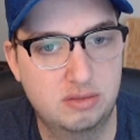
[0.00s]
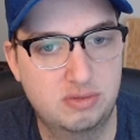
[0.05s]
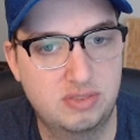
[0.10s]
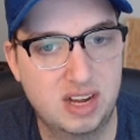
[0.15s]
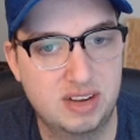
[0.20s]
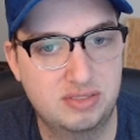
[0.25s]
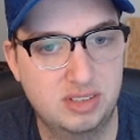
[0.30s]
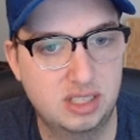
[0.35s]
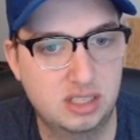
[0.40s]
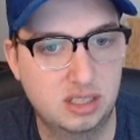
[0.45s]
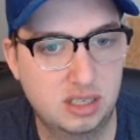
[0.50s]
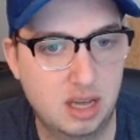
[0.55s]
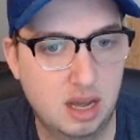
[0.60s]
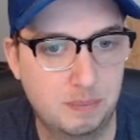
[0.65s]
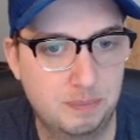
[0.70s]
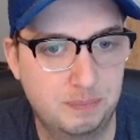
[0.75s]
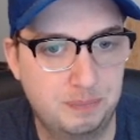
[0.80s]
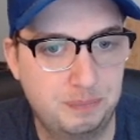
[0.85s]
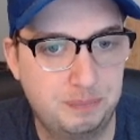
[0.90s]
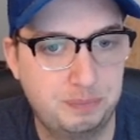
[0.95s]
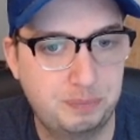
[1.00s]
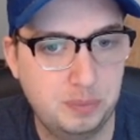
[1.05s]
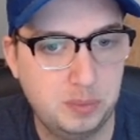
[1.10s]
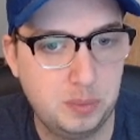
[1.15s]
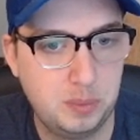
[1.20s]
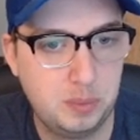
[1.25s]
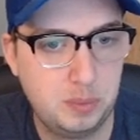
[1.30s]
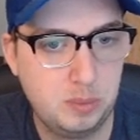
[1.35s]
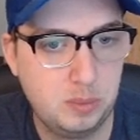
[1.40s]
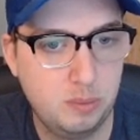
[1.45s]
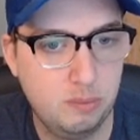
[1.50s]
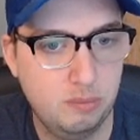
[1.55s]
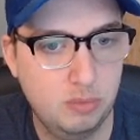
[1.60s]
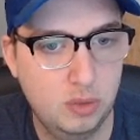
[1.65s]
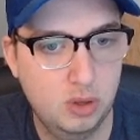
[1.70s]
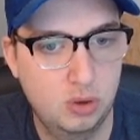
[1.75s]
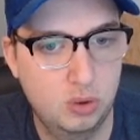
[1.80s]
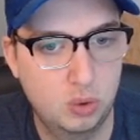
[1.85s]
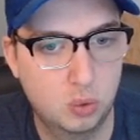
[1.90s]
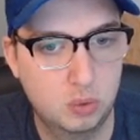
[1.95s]
5 feet in game.
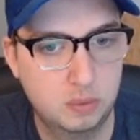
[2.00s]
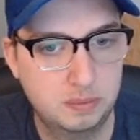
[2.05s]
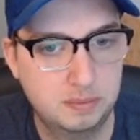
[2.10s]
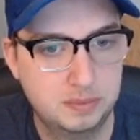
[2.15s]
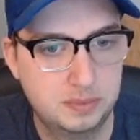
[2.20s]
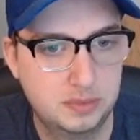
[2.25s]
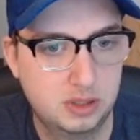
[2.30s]
Cool.